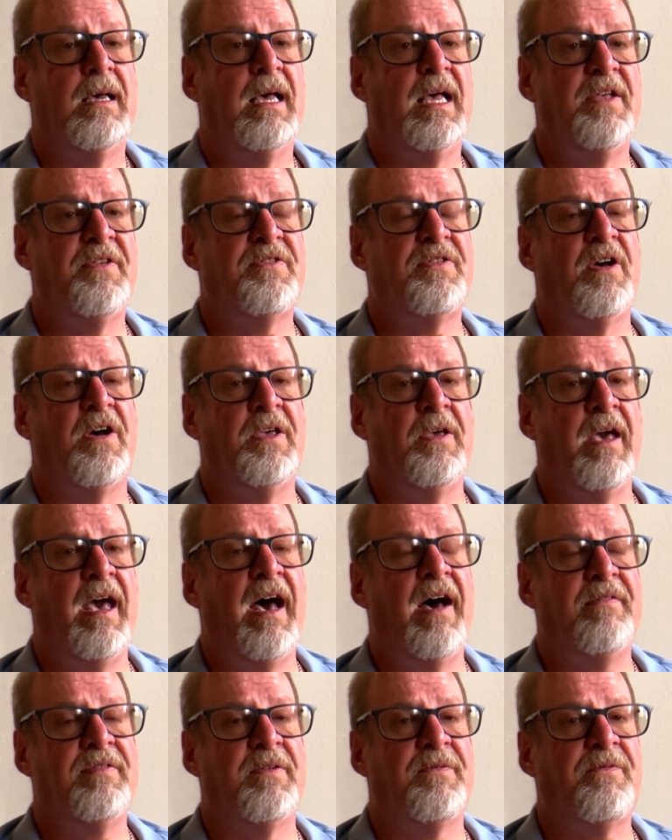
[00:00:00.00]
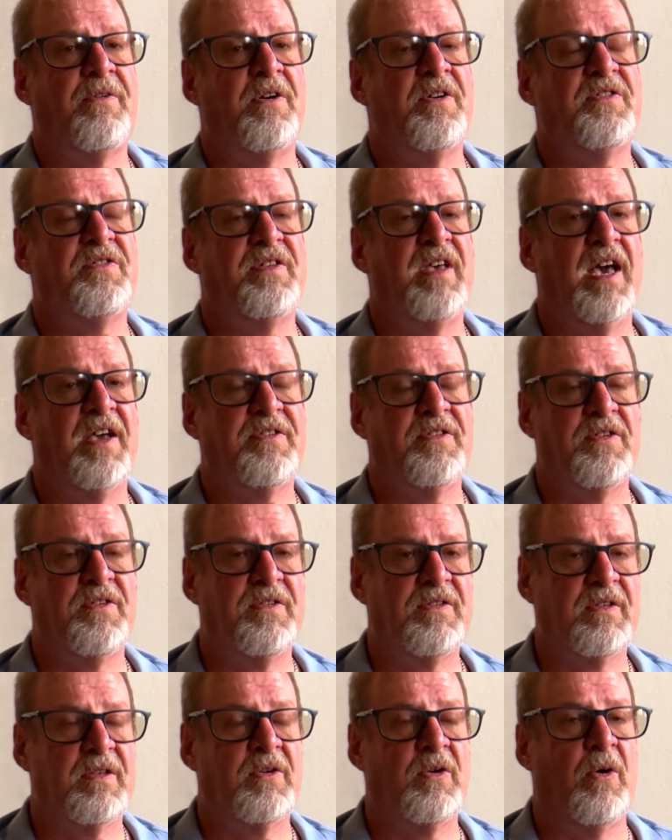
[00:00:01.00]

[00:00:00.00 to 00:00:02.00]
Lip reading: And so you have the 1st Texas